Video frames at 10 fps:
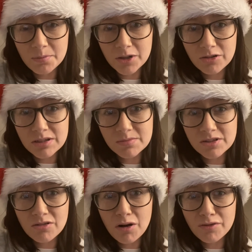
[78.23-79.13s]
Christmas
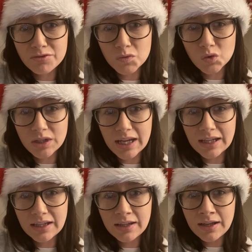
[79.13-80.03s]
craft
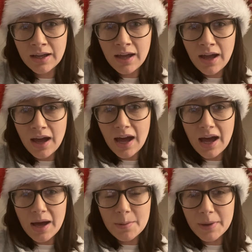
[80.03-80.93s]
morning,
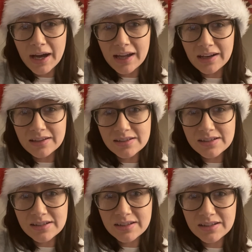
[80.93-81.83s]
and
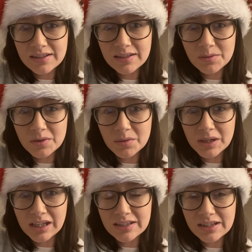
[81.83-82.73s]
with a
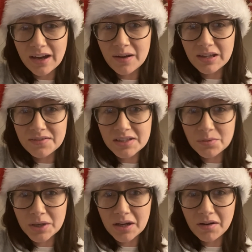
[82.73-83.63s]
week to go they've said
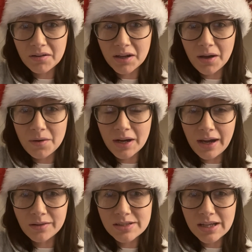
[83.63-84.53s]
we can't go
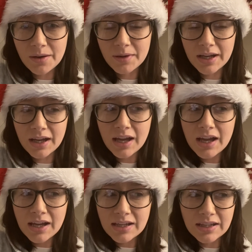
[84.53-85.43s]
now. So
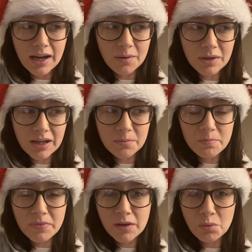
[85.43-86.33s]

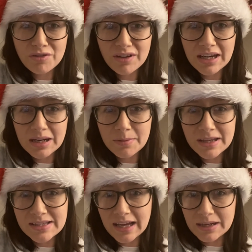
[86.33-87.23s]
we're feeling a bit
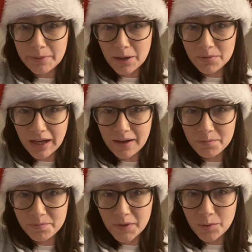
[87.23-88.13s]
sad about that.
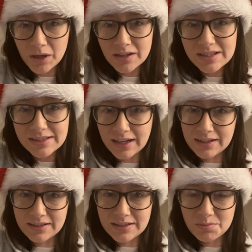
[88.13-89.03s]
We
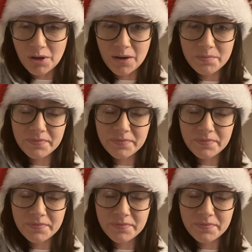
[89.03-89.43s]
understand, but